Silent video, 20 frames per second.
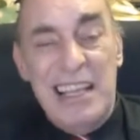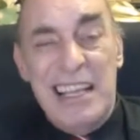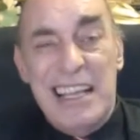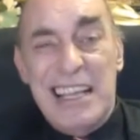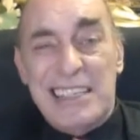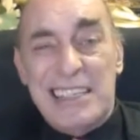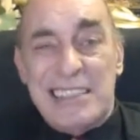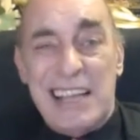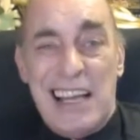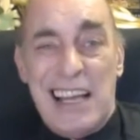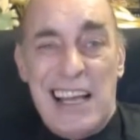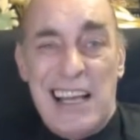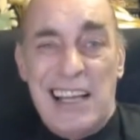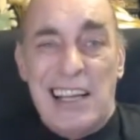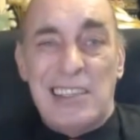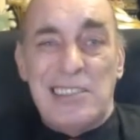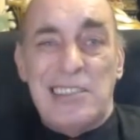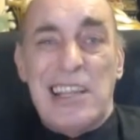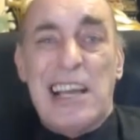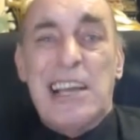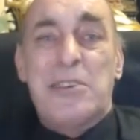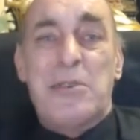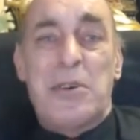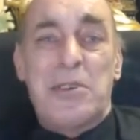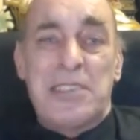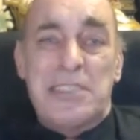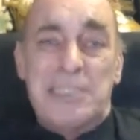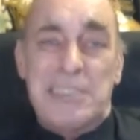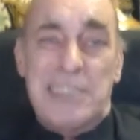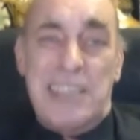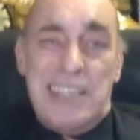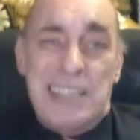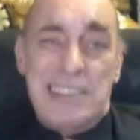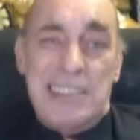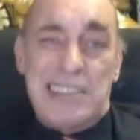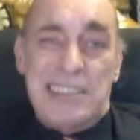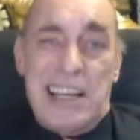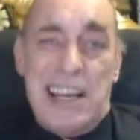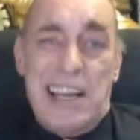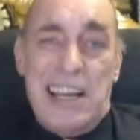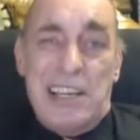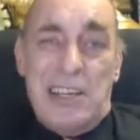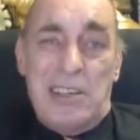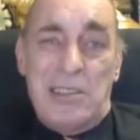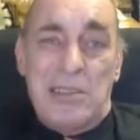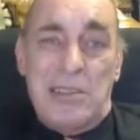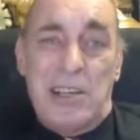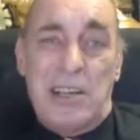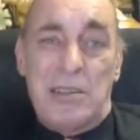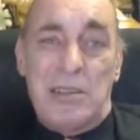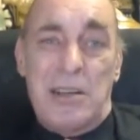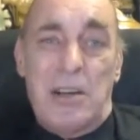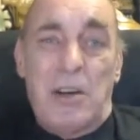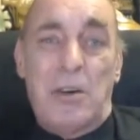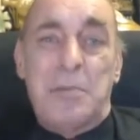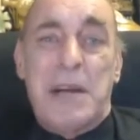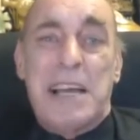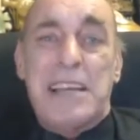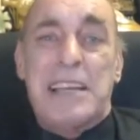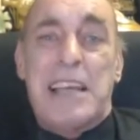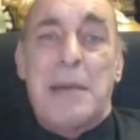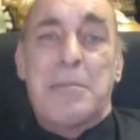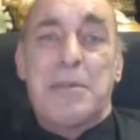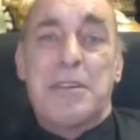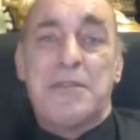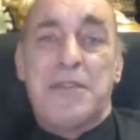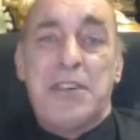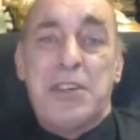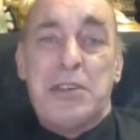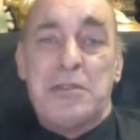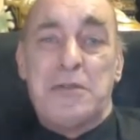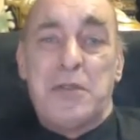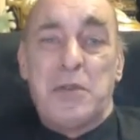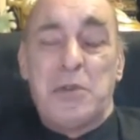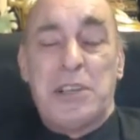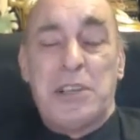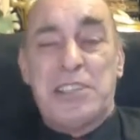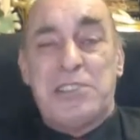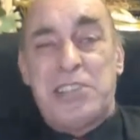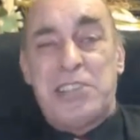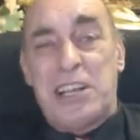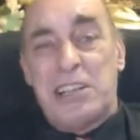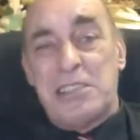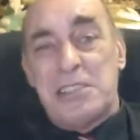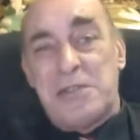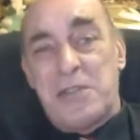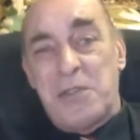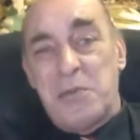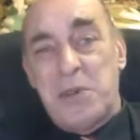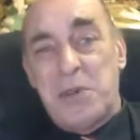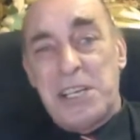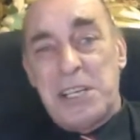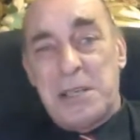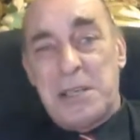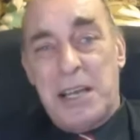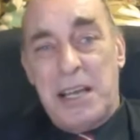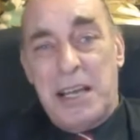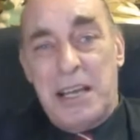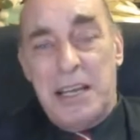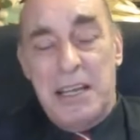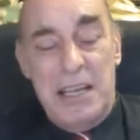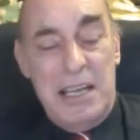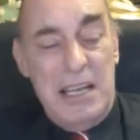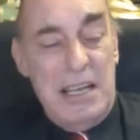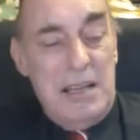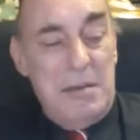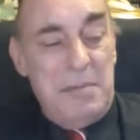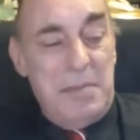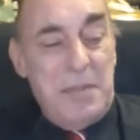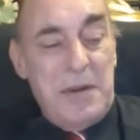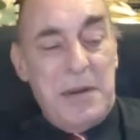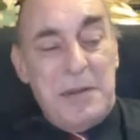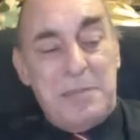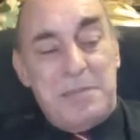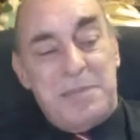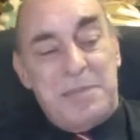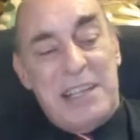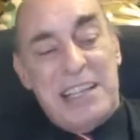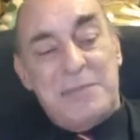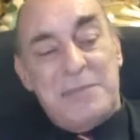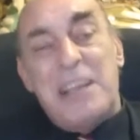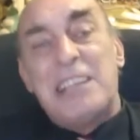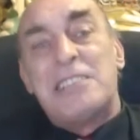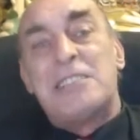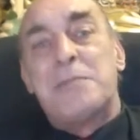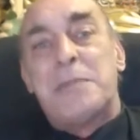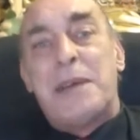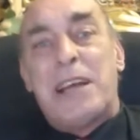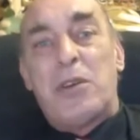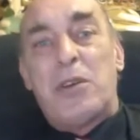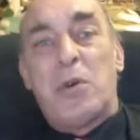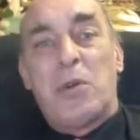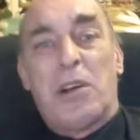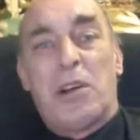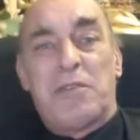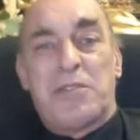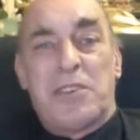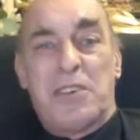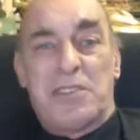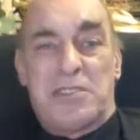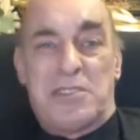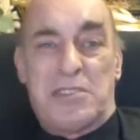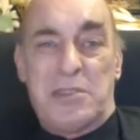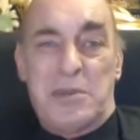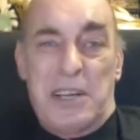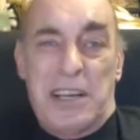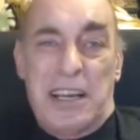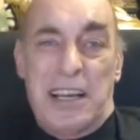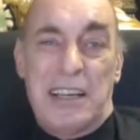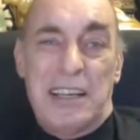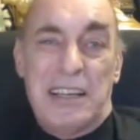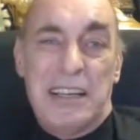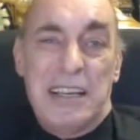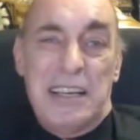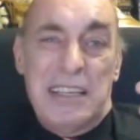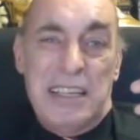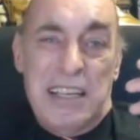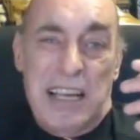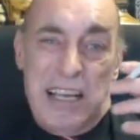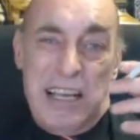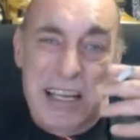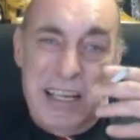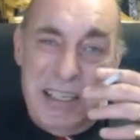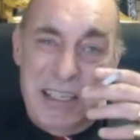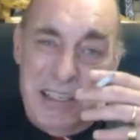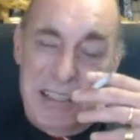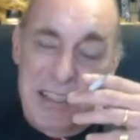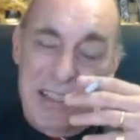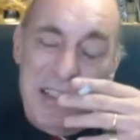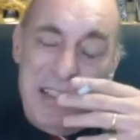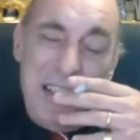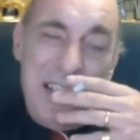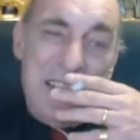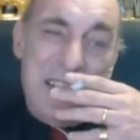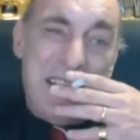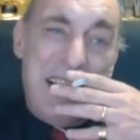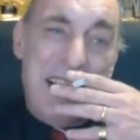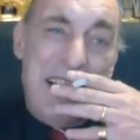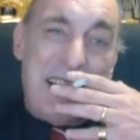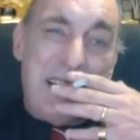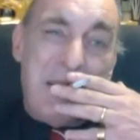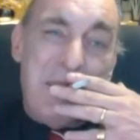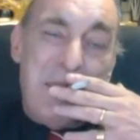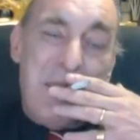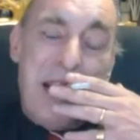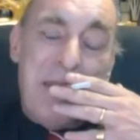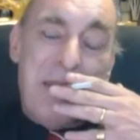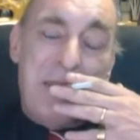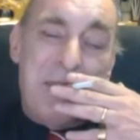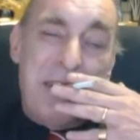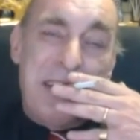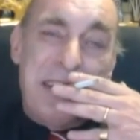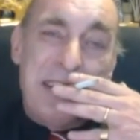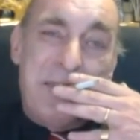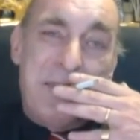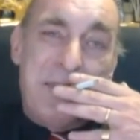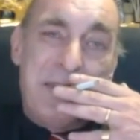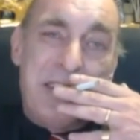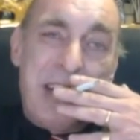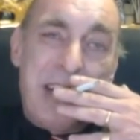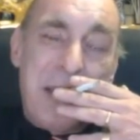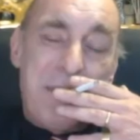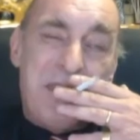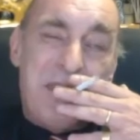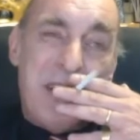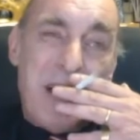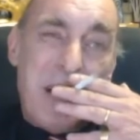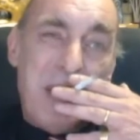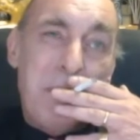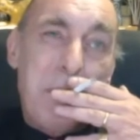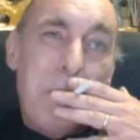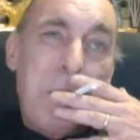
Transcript: And later on in the day, I'll make up a review of all their channels for the week. But that's about all I've got to say at the moment, really, chaps.